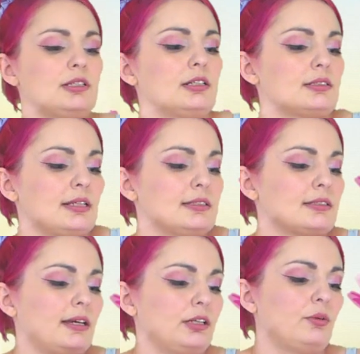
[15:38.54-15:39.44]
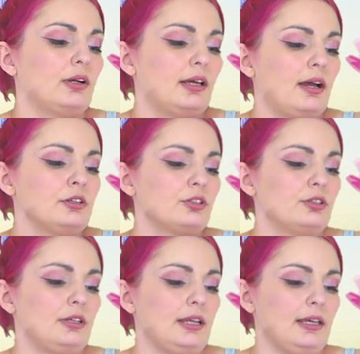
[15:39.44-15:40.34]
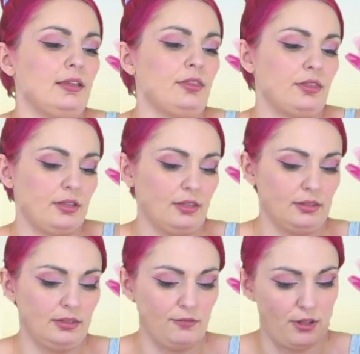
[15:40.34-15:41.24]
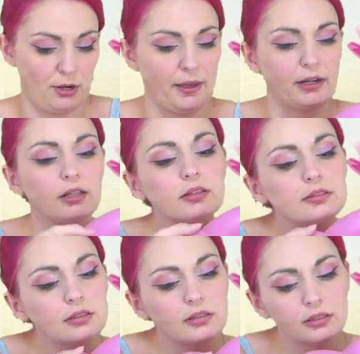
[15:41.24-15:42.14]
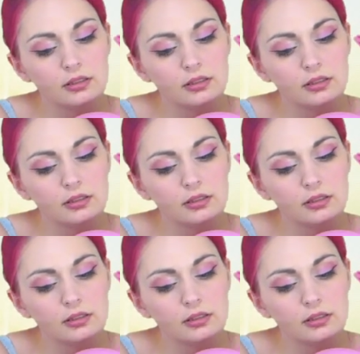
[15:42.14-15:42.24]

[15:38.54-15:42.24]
here is inside. You want it underneath the flower petals.